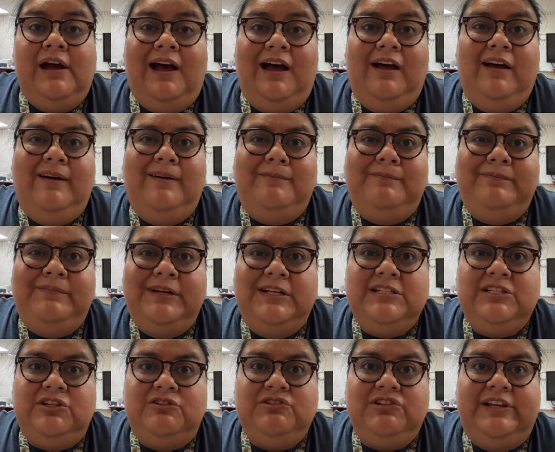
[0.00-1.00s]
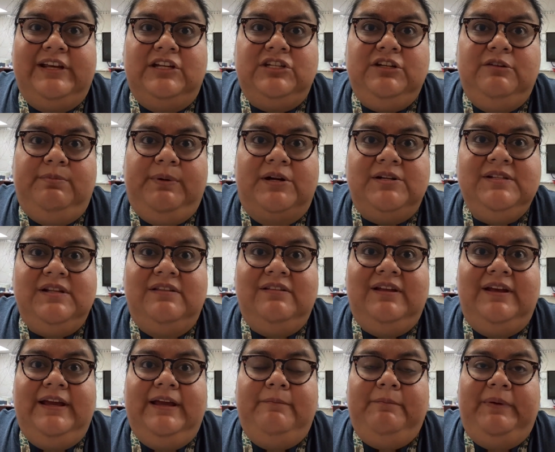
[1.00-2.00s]
It's usually a two-person
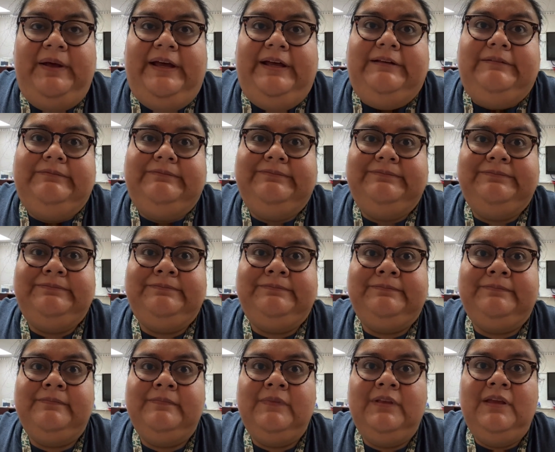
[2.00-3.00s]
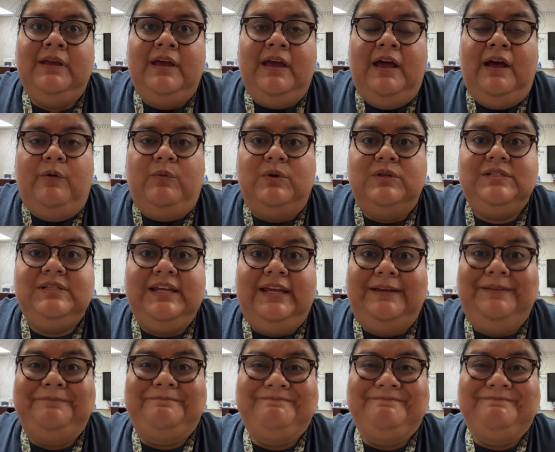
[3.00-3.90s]
thing, but we'll see.